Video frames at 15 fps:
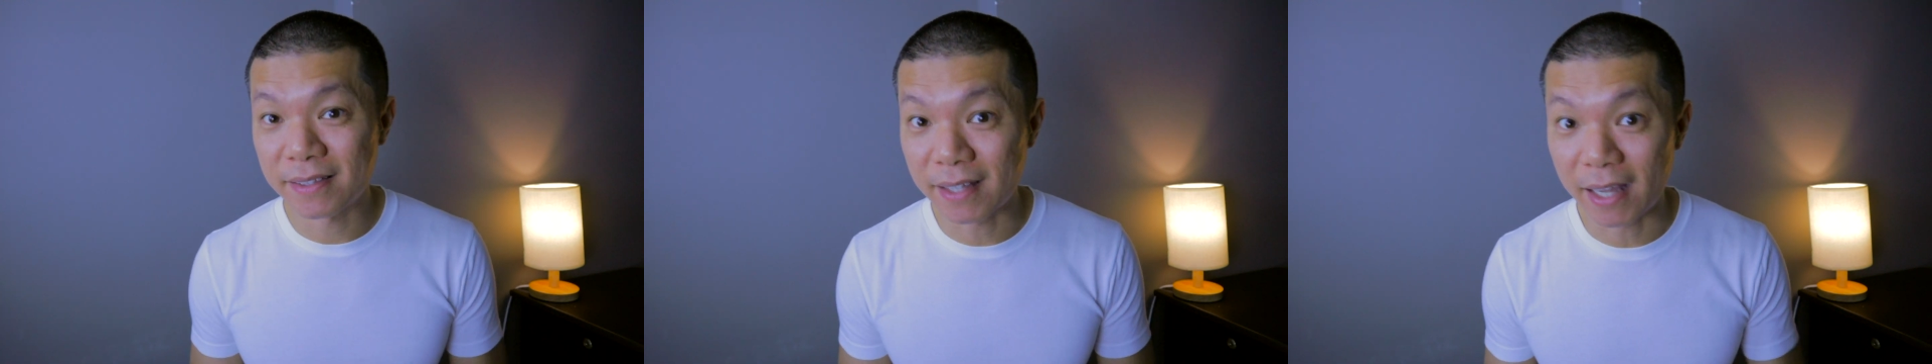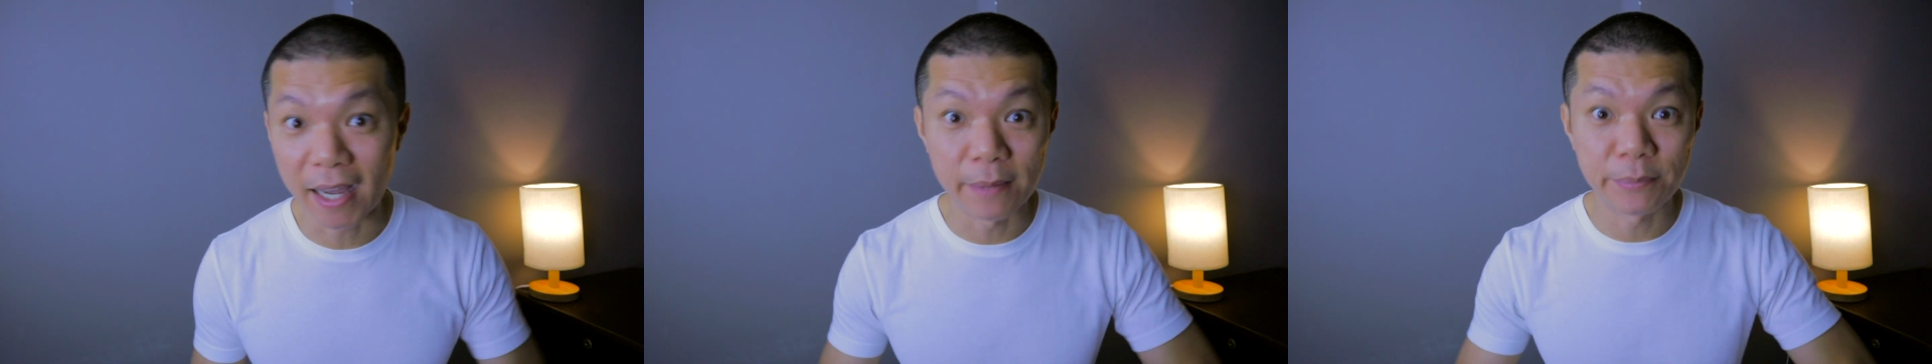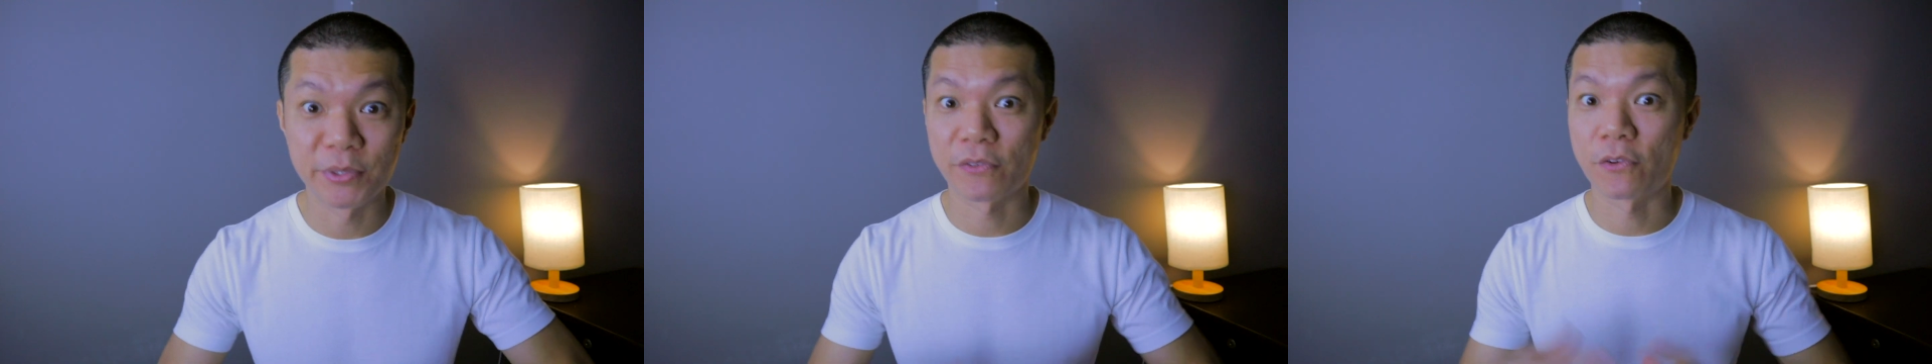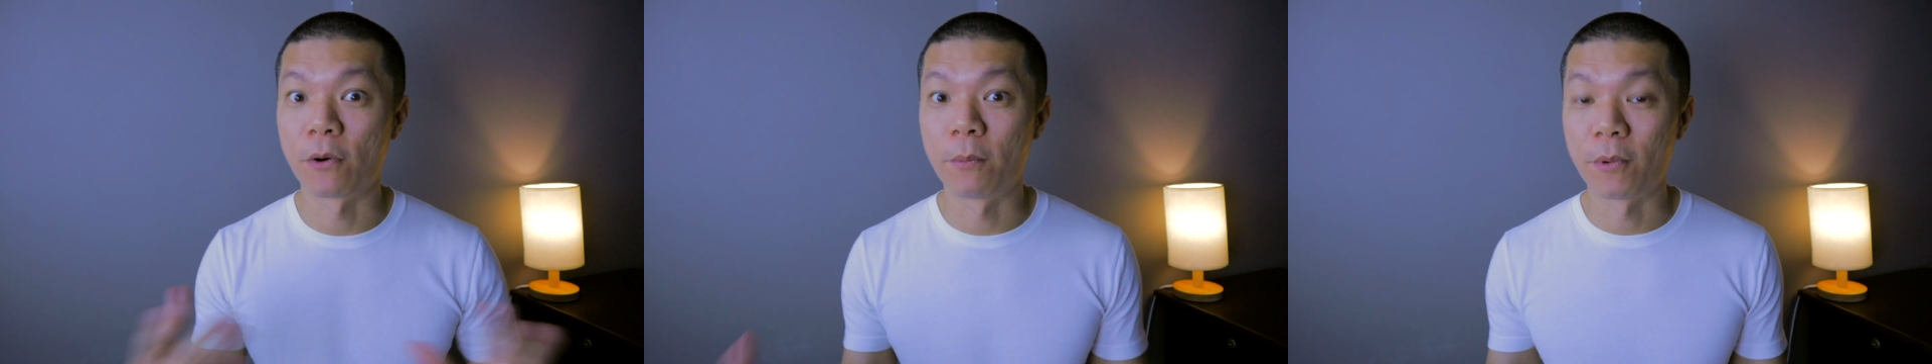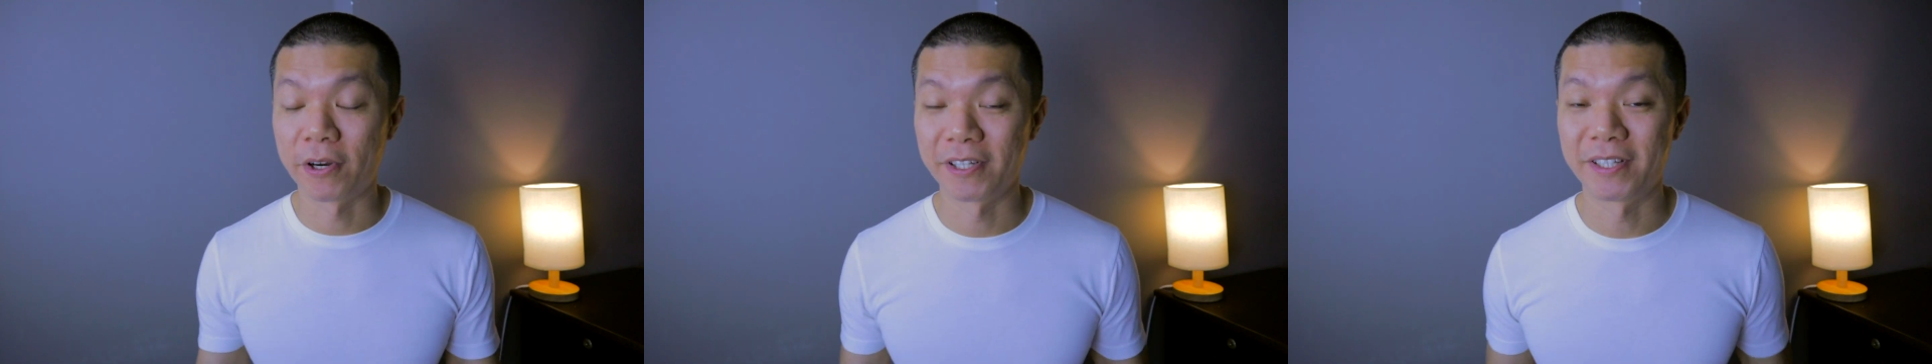types of
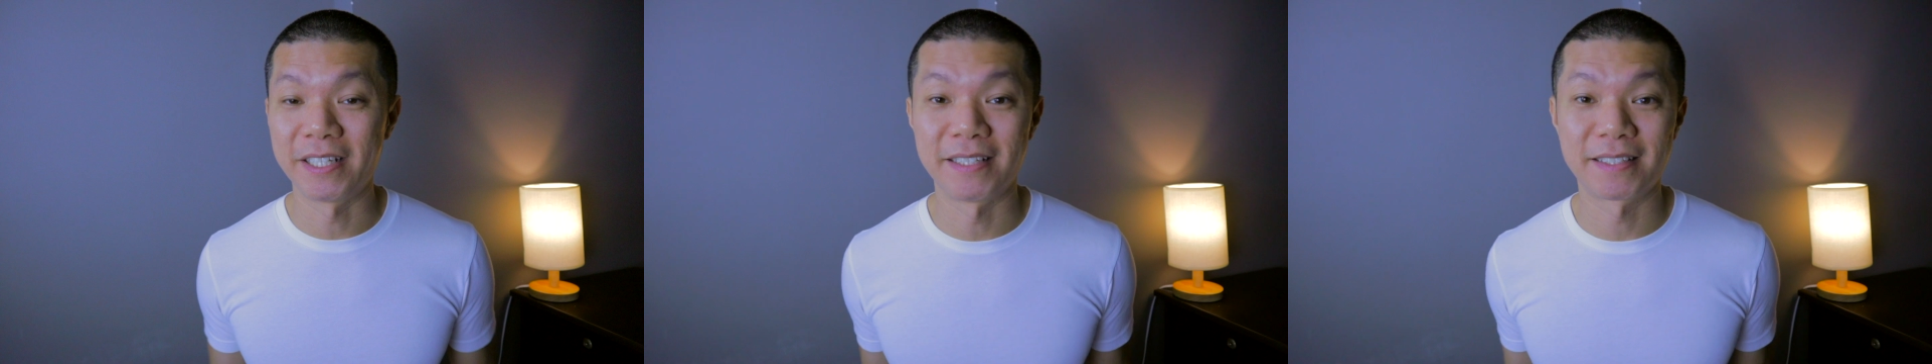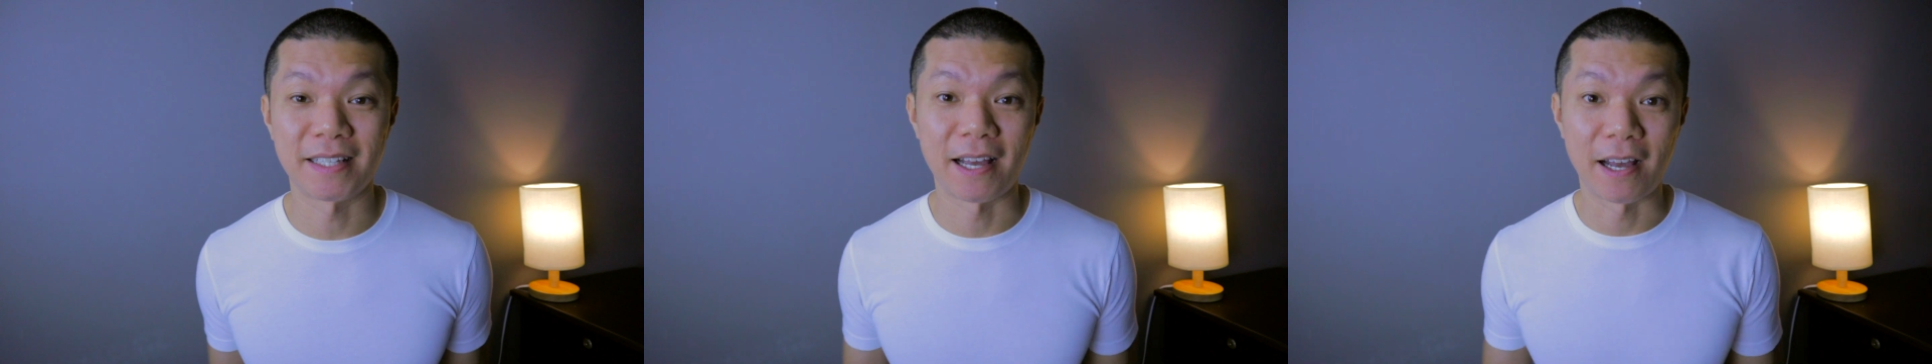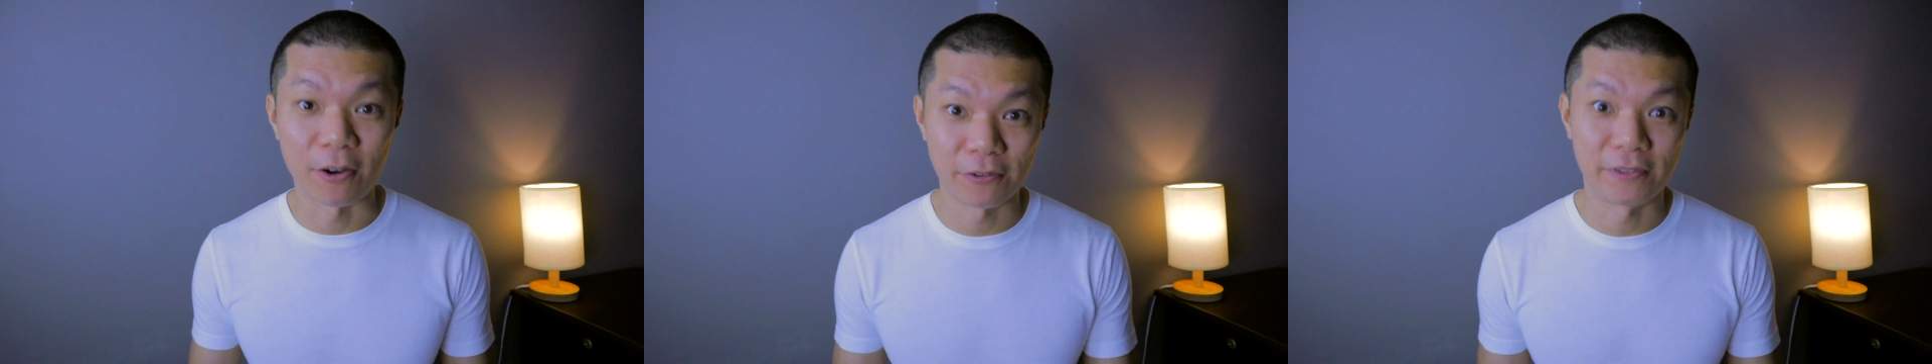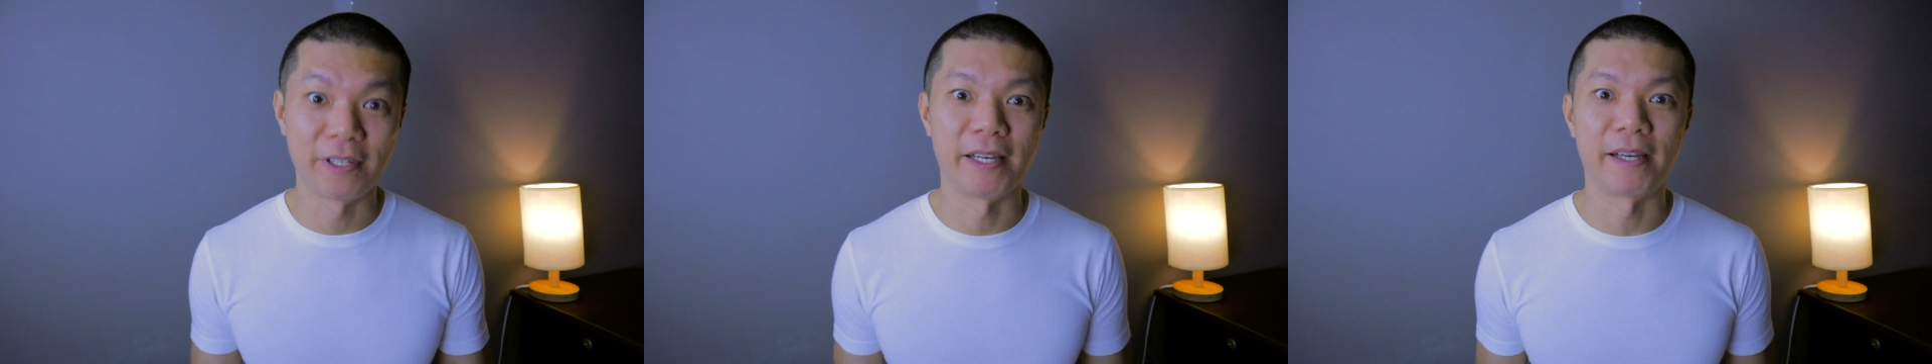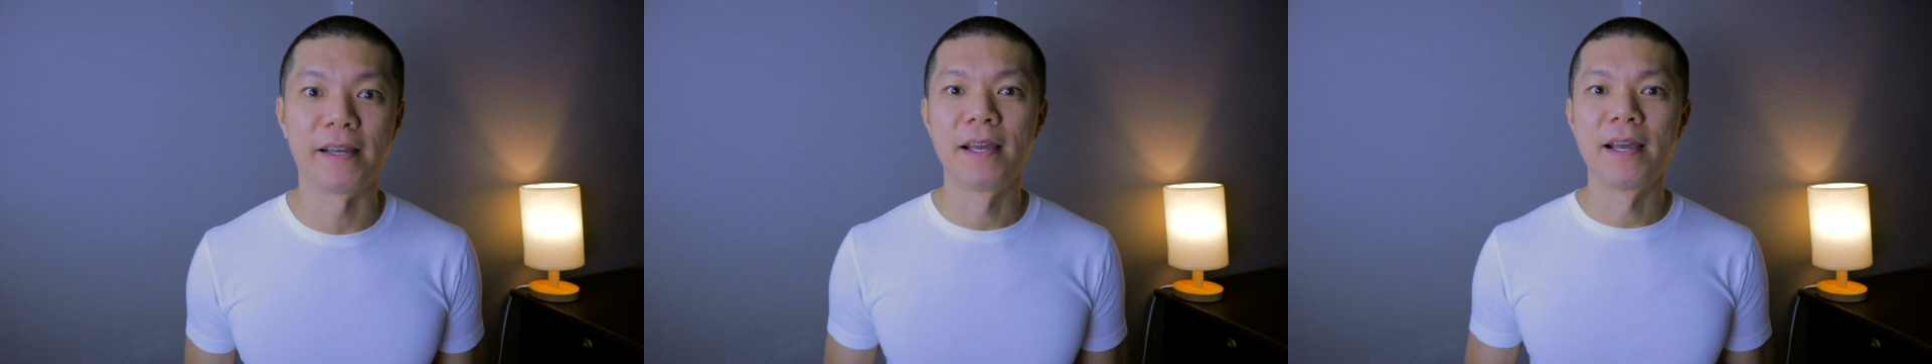commodities out
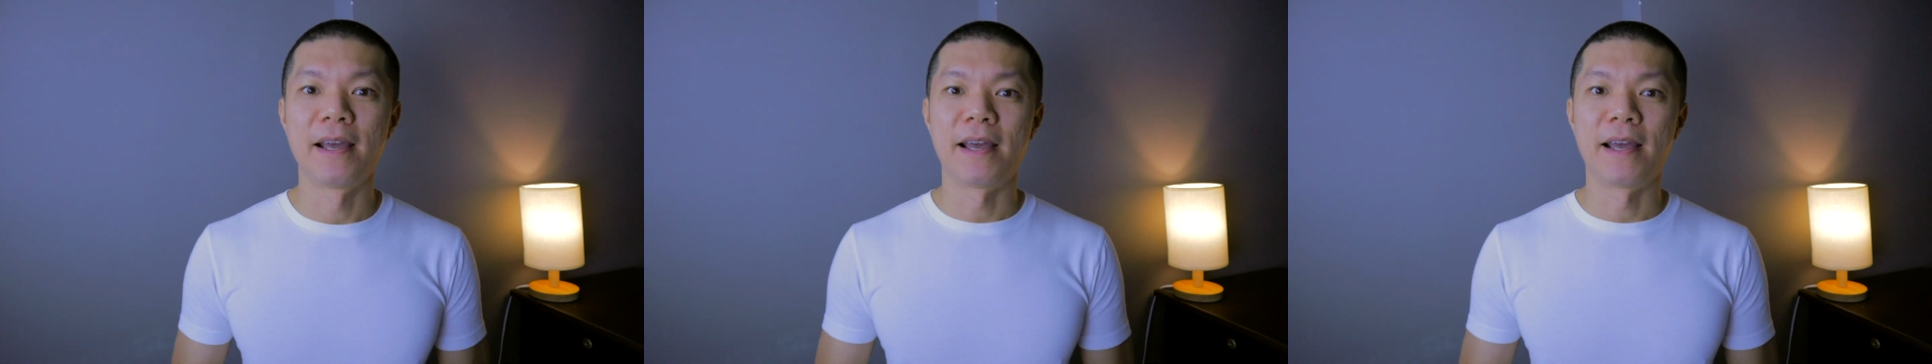there,